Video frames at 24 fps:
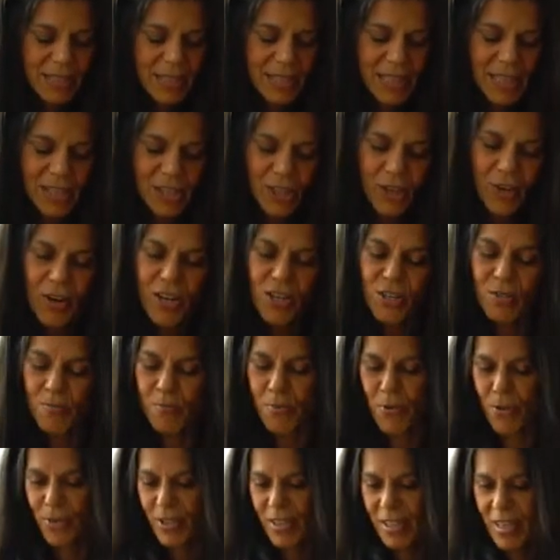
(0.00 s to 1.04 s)
this integration
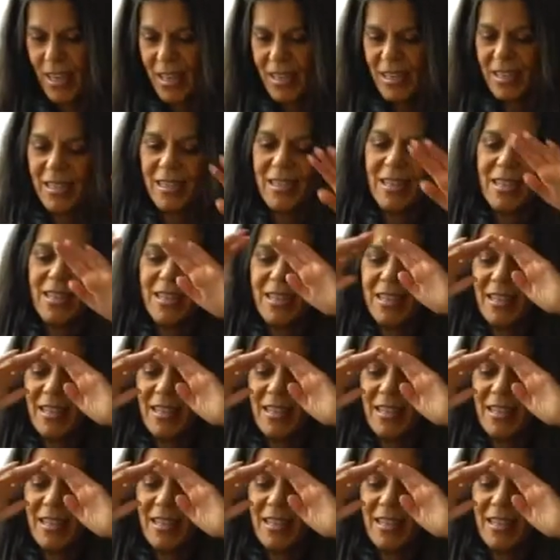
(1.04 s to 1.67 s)
process,